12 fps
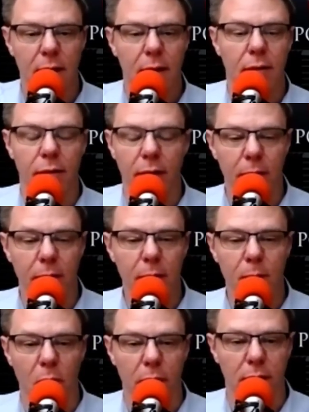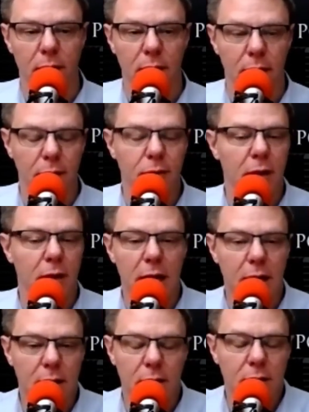Very boring. It's
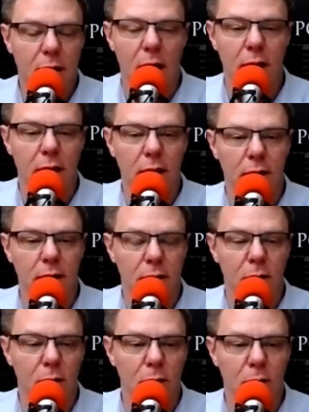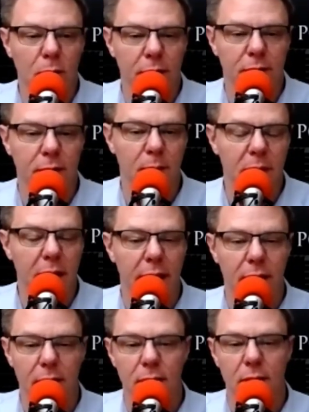like talking to a CPA,
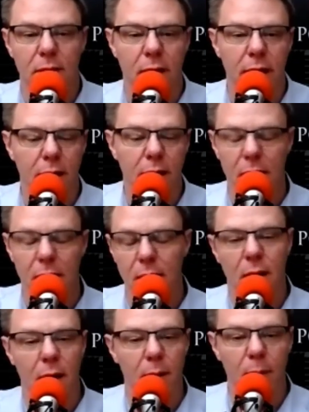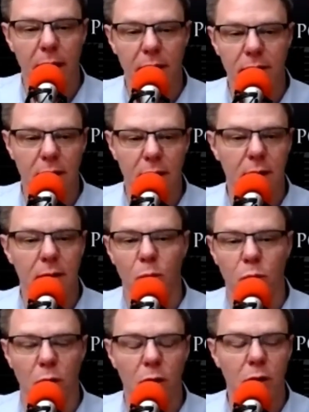right? Amazing,
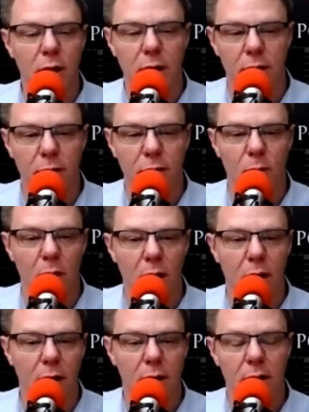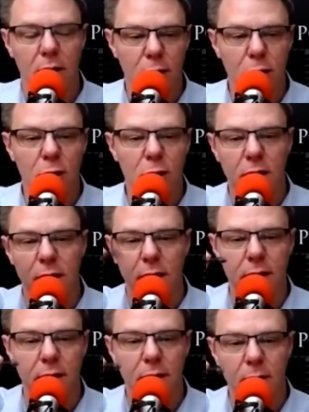brilliant, and smart, good looking,
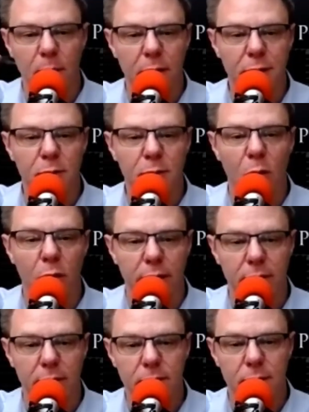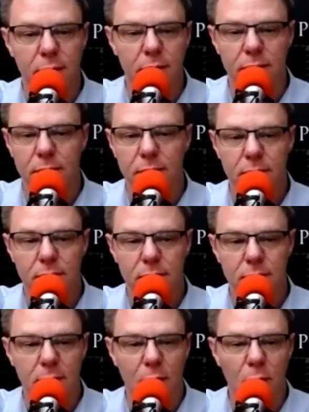but just boring. Just goes.